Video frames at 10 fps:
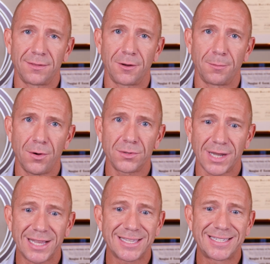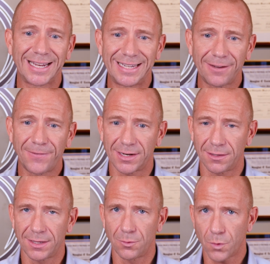Their bones got
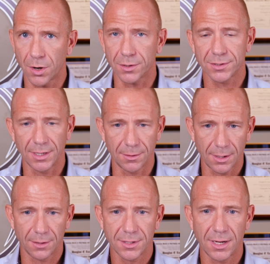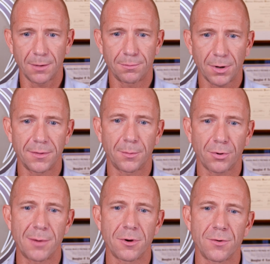significantly worse. And I'll tell you probably the
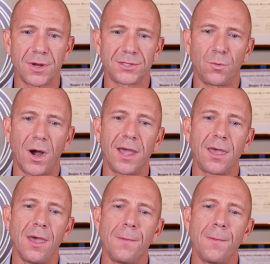primary reason why.